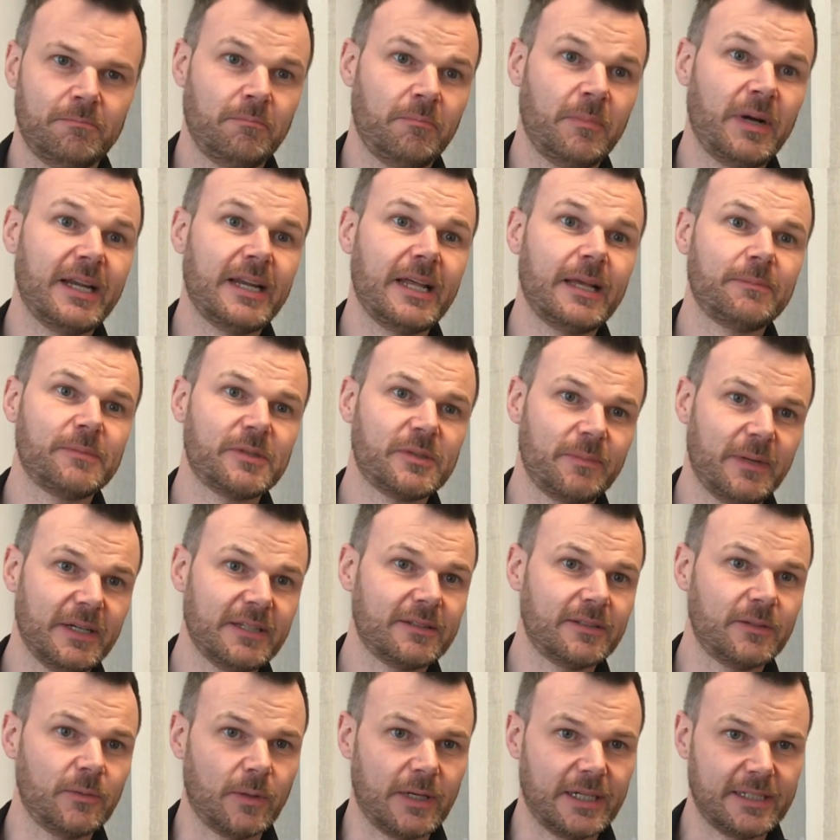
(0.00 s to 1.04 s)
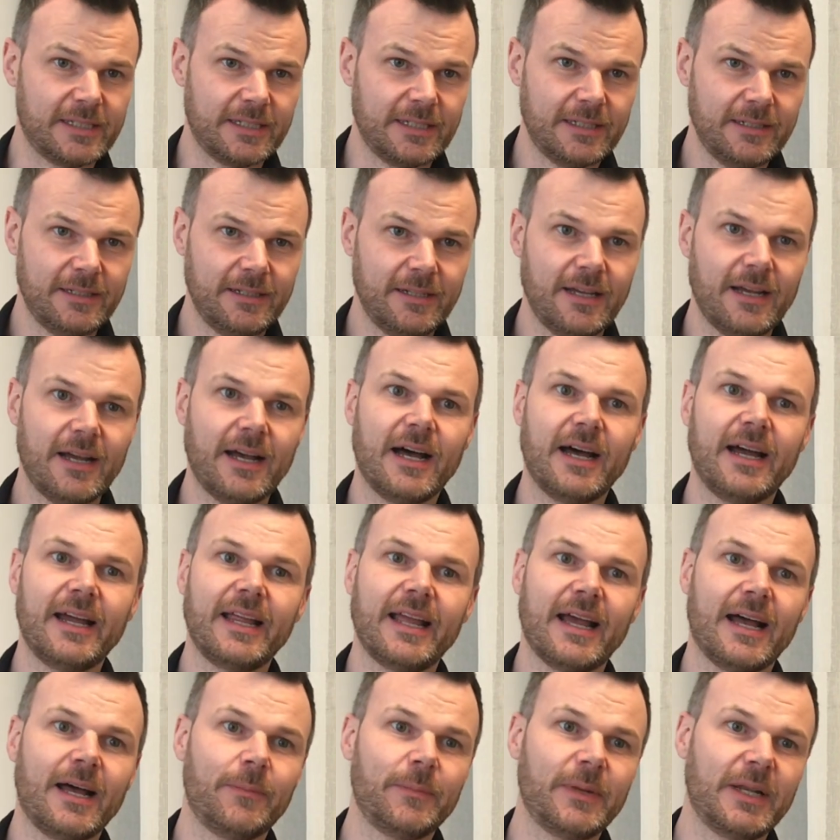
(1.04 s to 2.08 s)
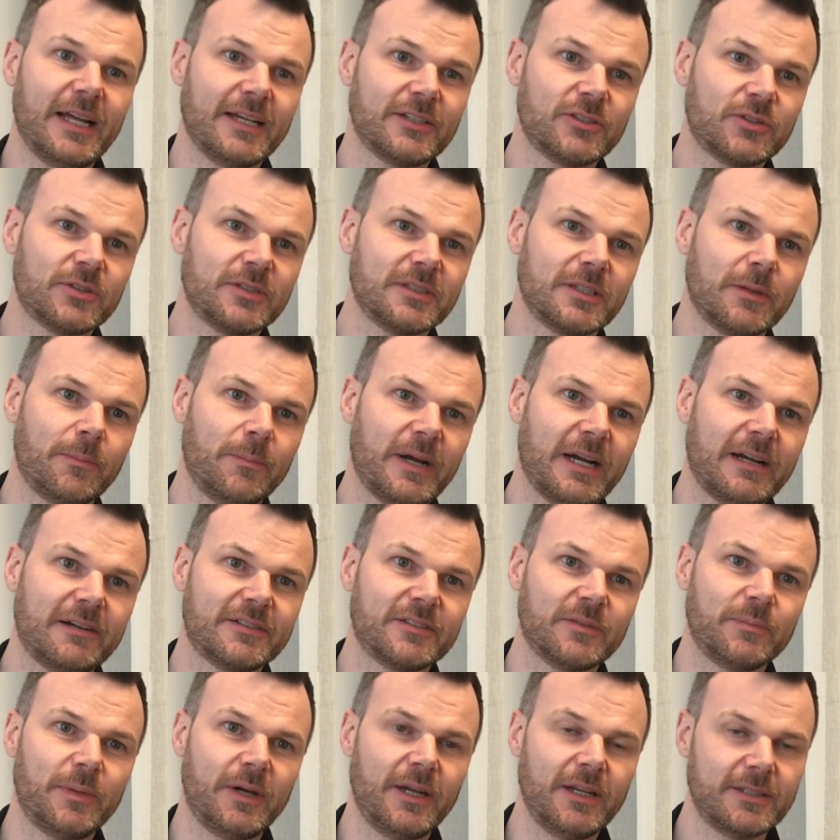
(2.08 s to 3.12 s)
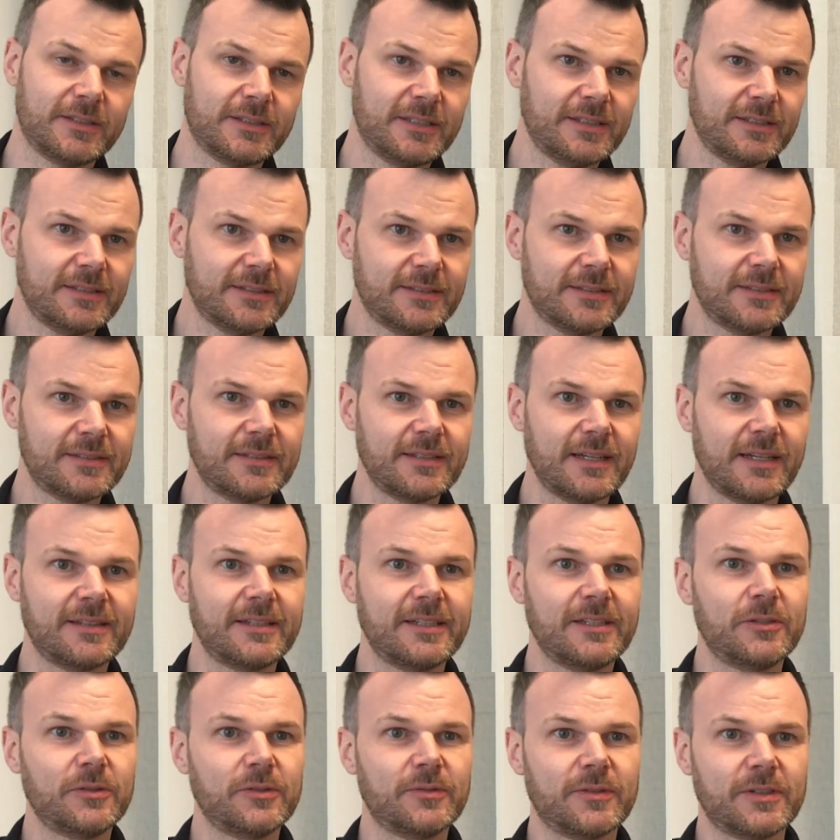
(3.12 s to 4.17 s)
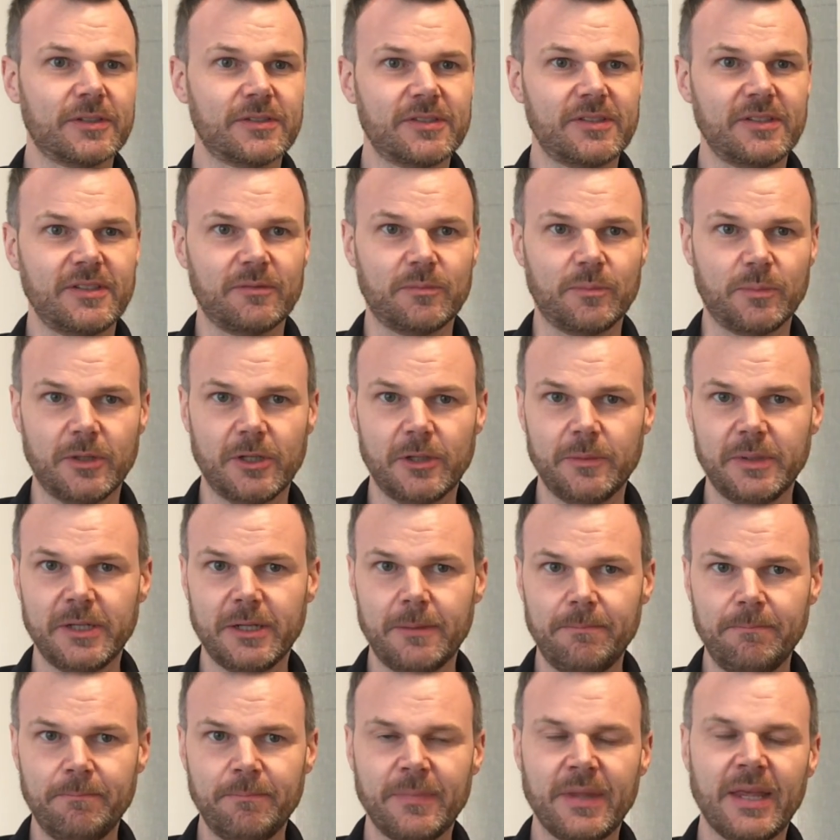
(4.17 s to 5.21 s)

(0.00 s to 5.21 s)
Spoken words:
My name is Matthew Whiting. I am a lecturer in comparative politics at the University of Birmingham.